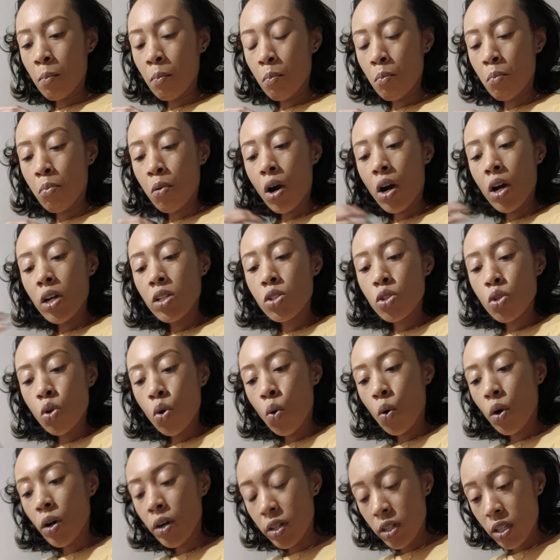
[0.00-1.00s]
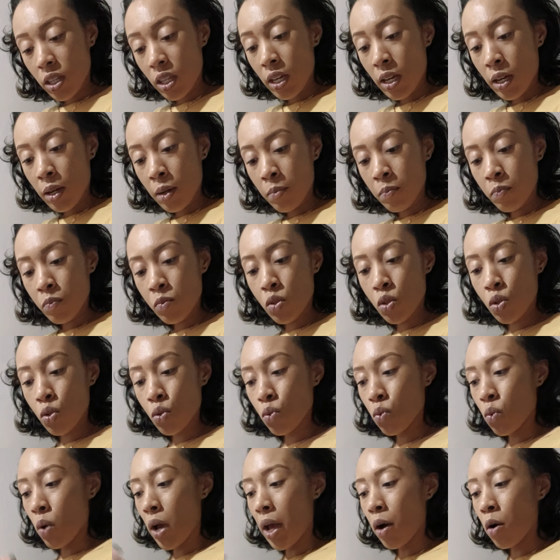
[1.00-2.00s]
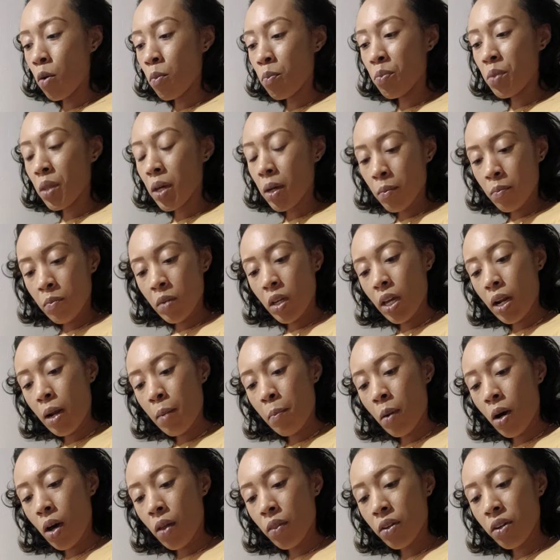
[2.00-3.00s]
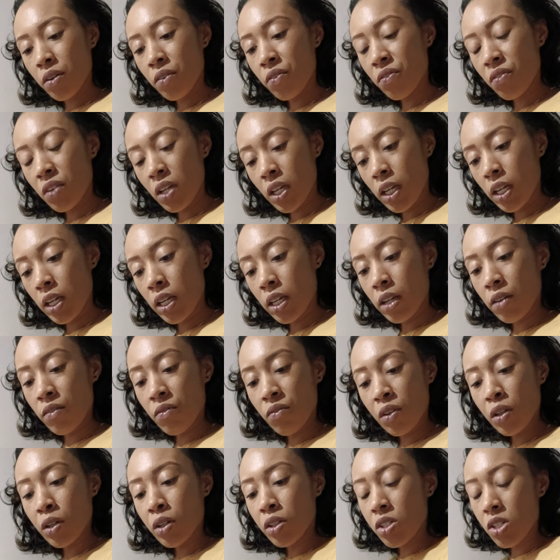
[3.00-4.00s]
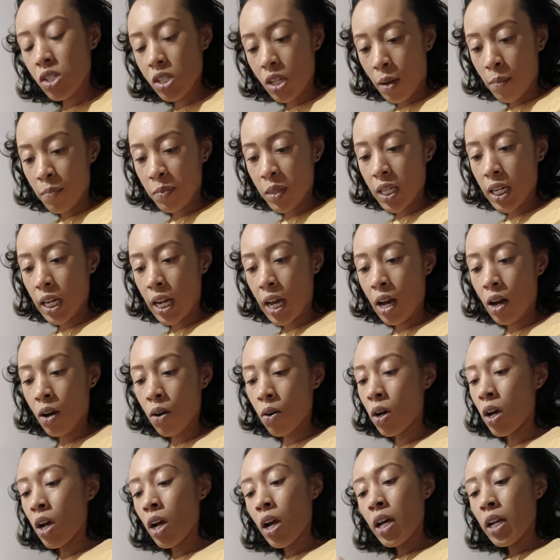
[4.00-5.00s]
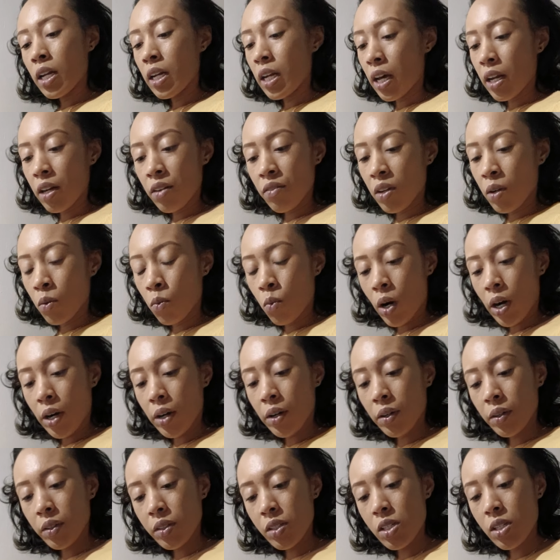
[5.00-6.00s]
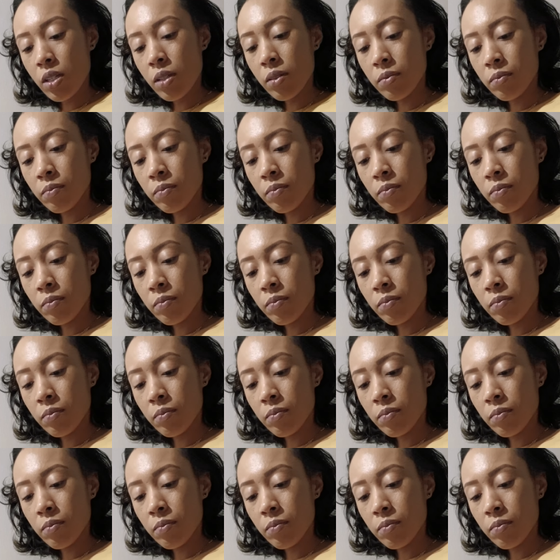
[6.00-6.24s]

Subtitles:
brought toward them to help them get up on their feet and figure something out. None of it worked.